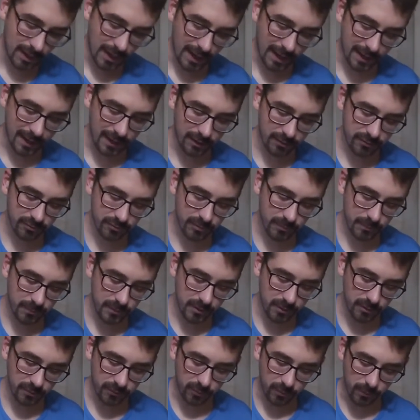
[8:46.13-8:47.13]
And here's the
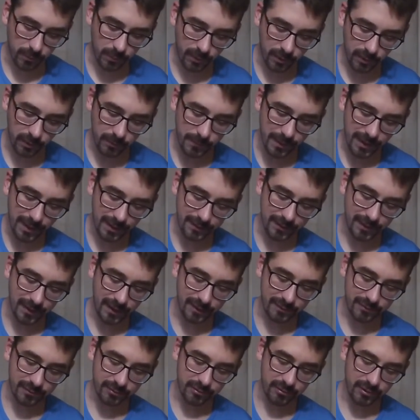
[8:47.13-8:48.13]
beautiful part about a
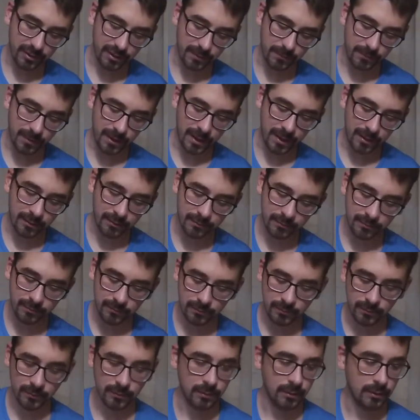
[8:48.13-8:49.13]
Texas rig, man,
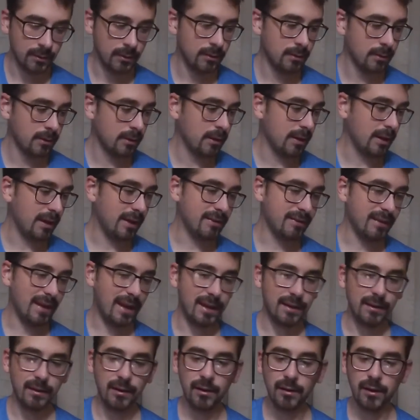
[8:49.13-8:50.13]
is
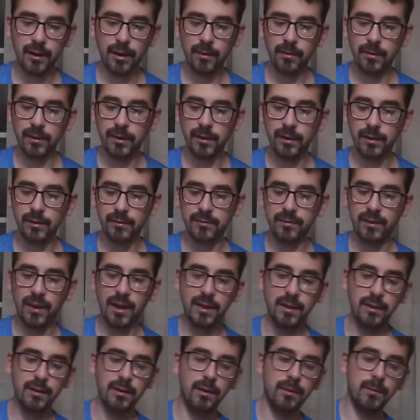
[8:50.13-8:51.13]
that not only,
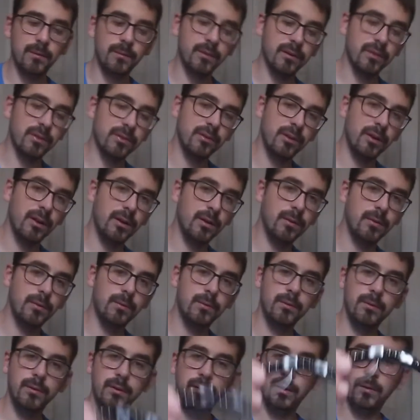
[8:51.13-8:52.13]
say you don't want to
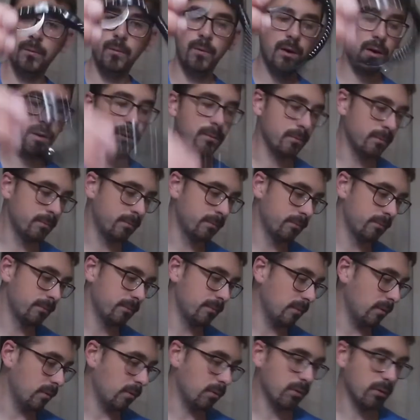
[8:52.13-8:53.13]
throw a worm
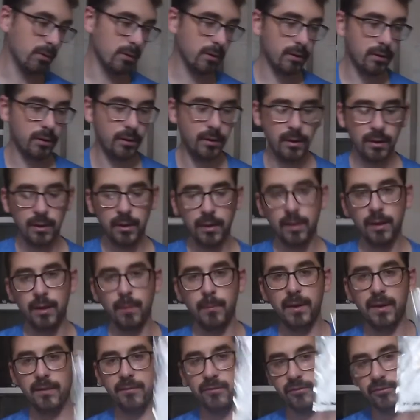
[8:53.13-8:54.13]
or a
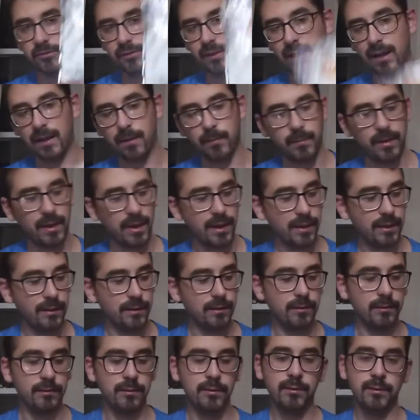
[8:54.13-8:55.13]
beaver style bait,